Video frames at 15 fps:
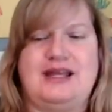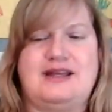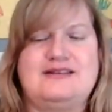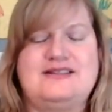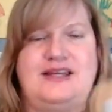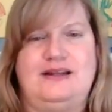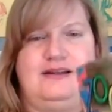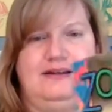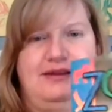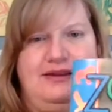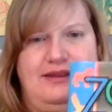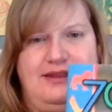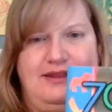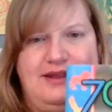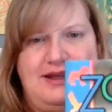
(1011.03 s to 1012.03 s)
said,
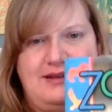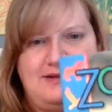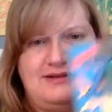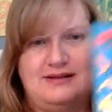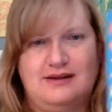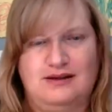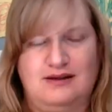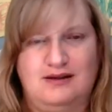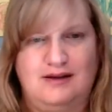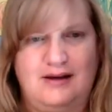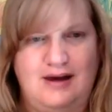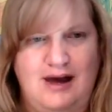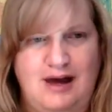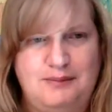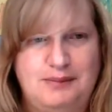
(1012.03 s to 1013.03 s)
this
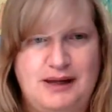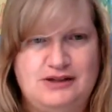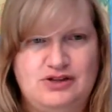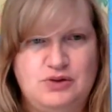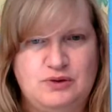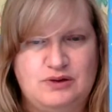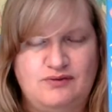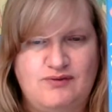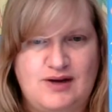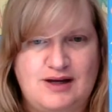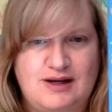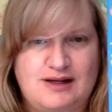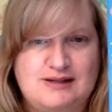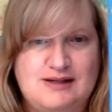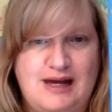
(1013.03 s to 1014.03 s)
I bet you can
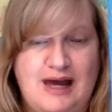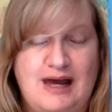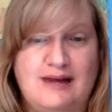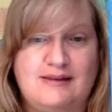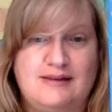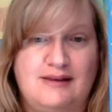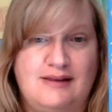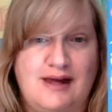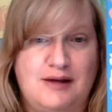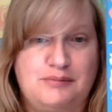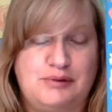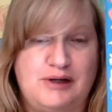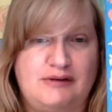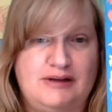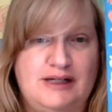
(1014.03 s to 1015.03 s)
find at the
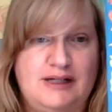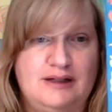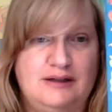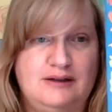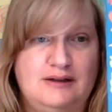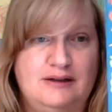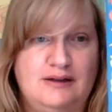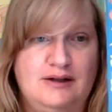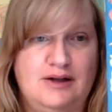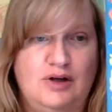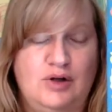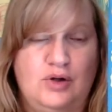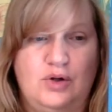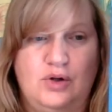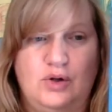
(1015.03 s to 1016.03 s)
library,
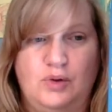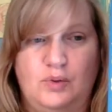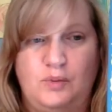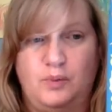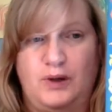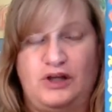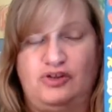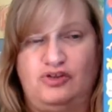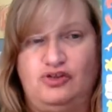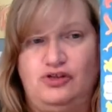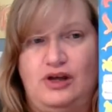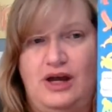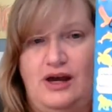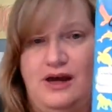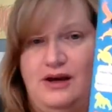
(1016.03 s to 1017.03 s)
which
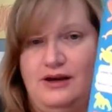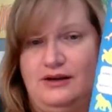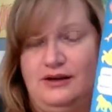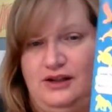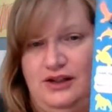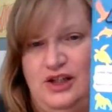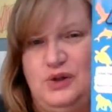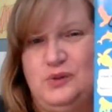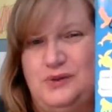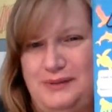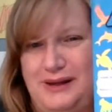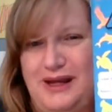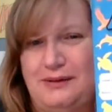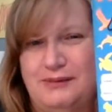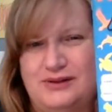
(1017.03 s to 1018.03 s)
you will
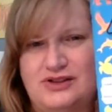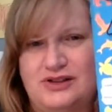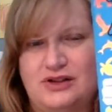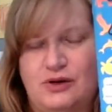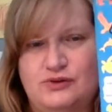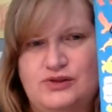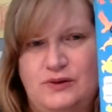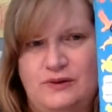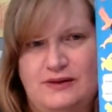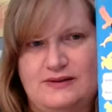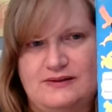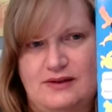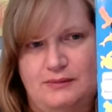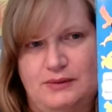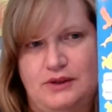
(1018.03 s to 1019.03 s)
be able to go to this
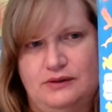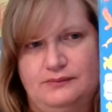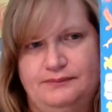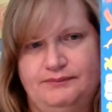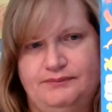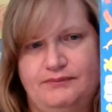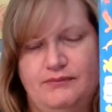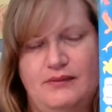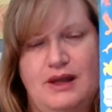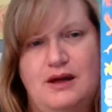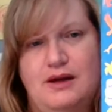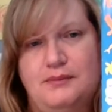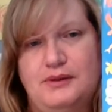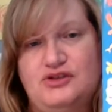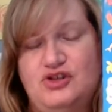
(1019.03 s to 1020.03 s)
summer.
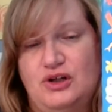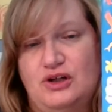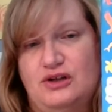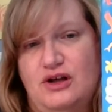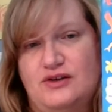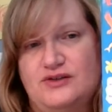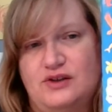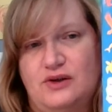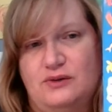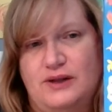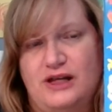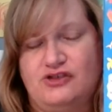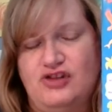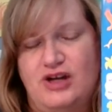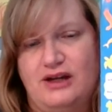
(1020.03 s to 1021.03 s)
But you can also
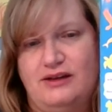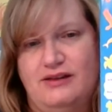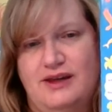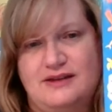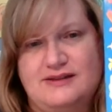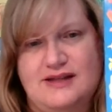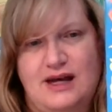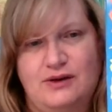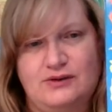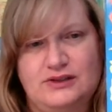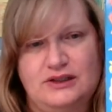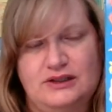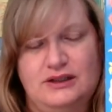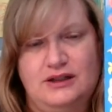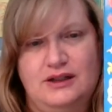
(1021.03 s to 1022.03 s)
check things out
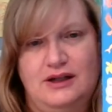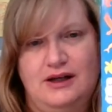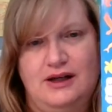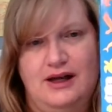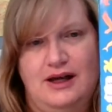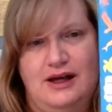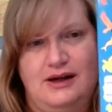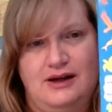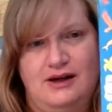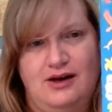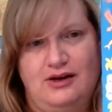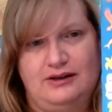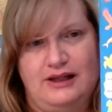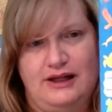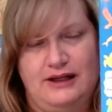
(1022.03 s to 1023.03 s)

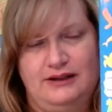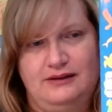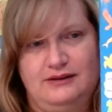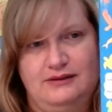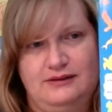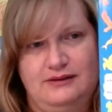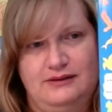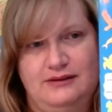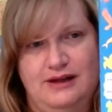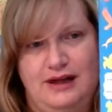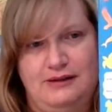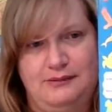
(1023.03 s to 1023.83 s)
online and